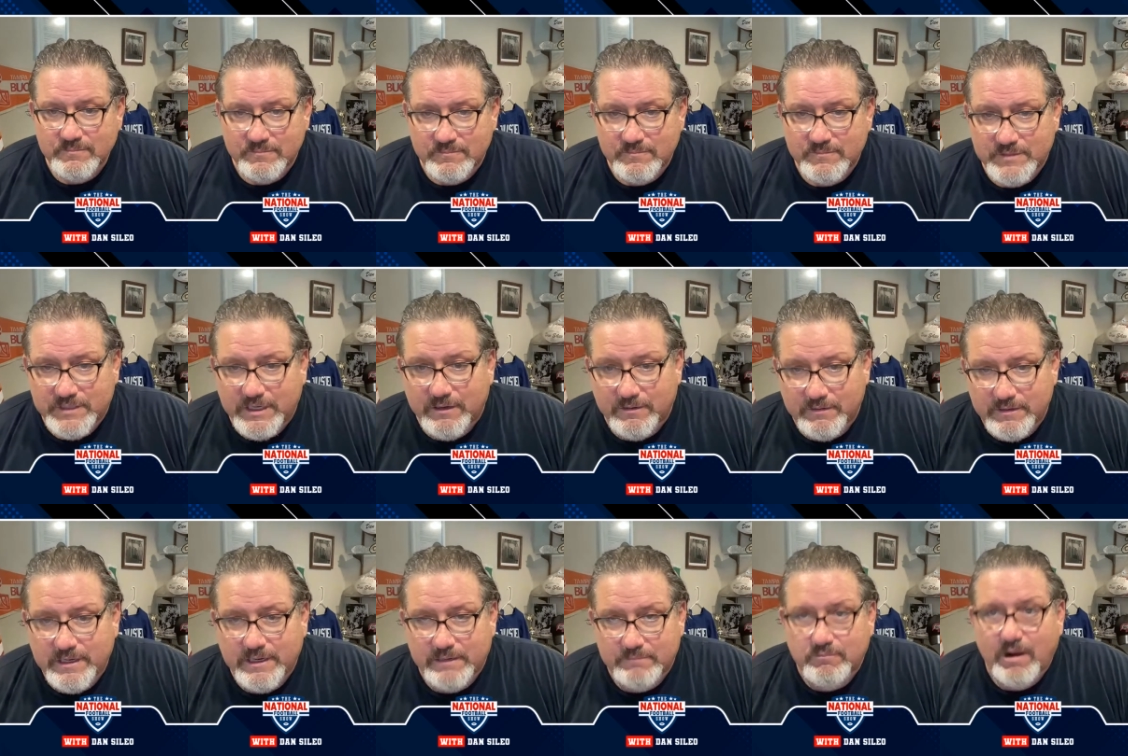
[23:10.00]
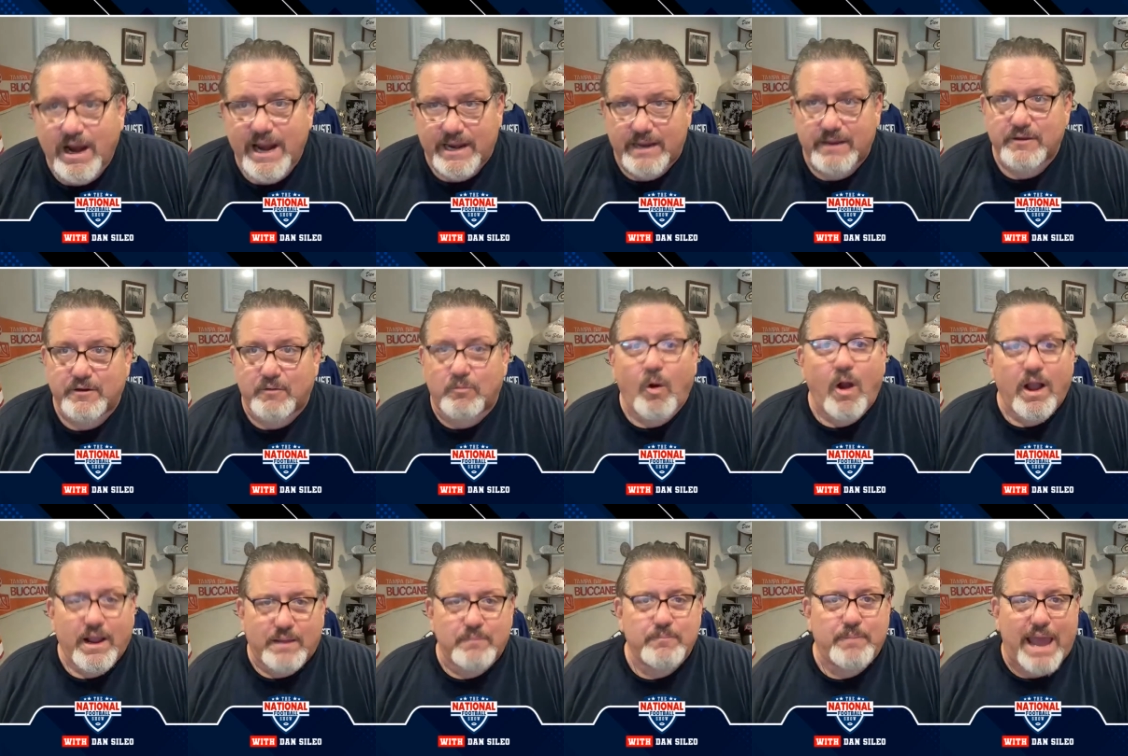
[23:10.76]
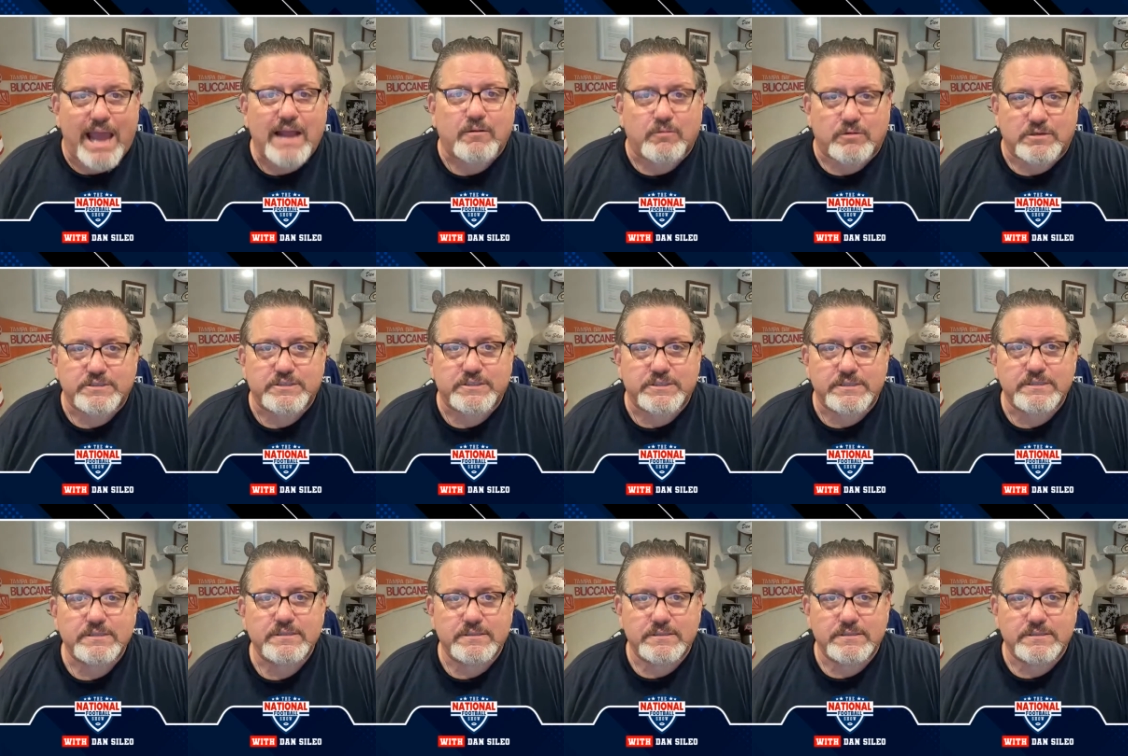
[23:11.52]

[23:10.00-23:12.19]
You're, you're right. You're walking backwards.